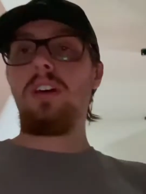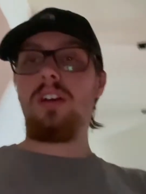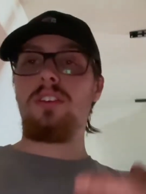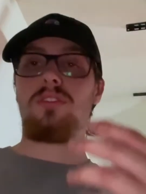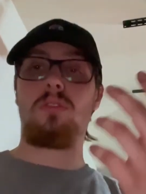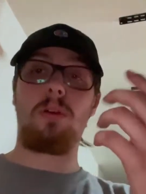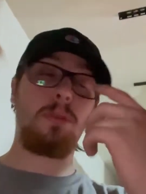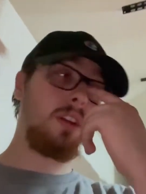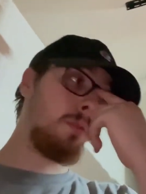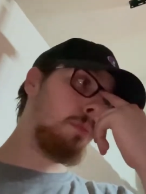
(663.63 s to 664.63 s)
So I'm
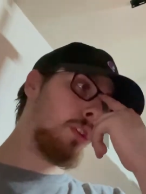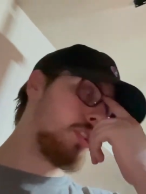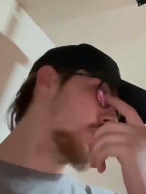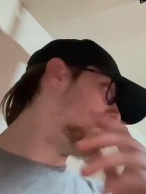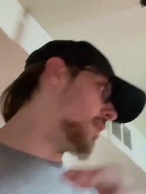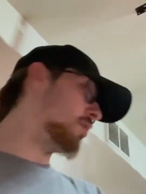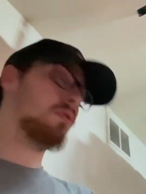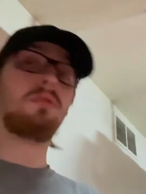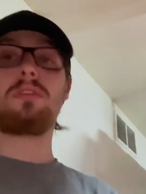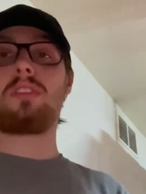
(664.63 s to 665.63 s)
gonna push the
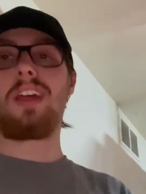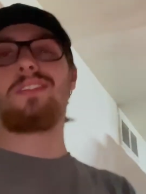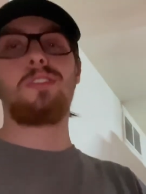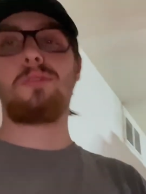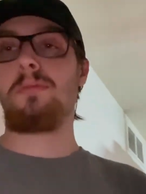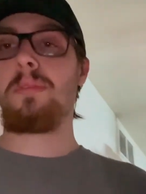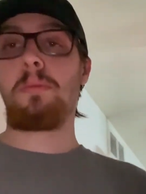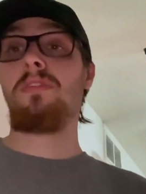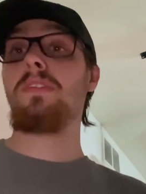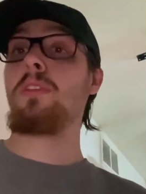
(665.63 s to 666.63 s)
pedal, I don't know, maybe
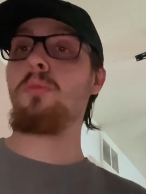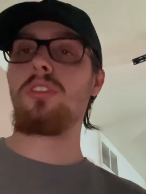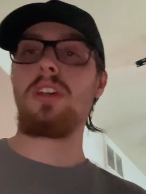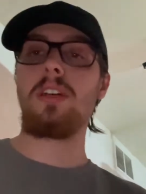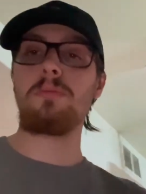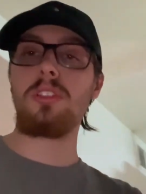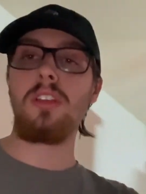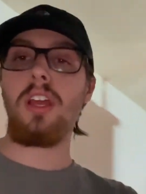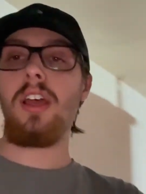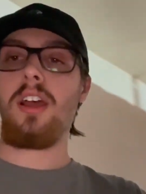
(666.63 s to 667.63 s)
50 more times,
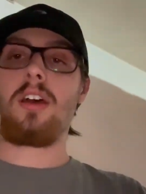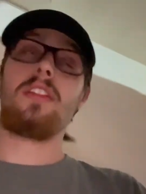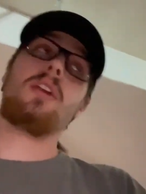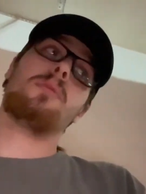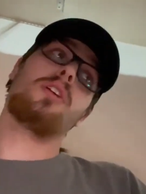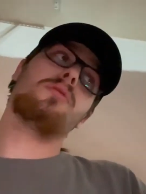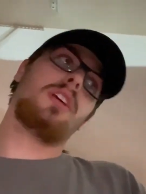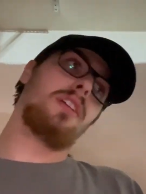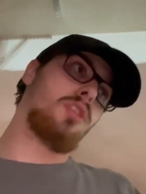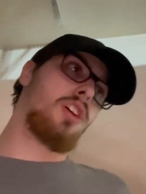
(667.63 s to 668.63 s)
and then I'm gonna go
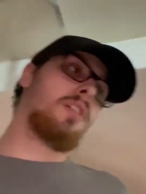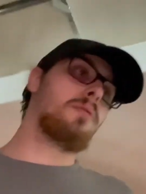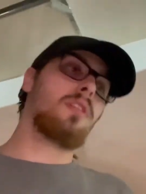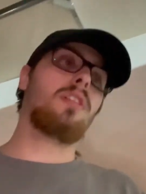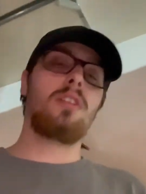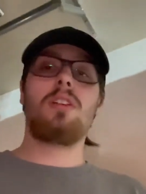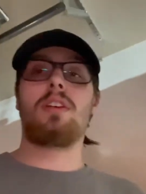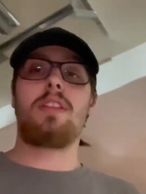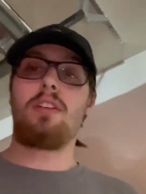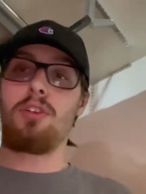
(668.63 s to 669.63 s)
take a shower,
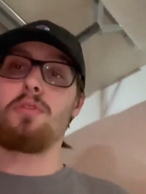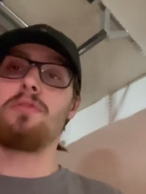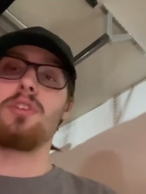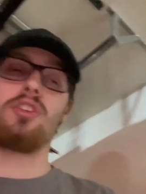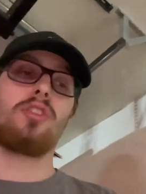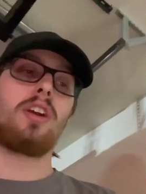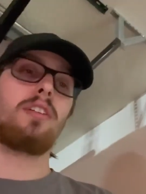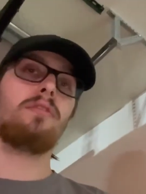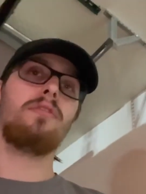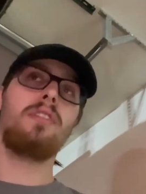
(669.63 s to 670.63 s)
and I'll go for a drive,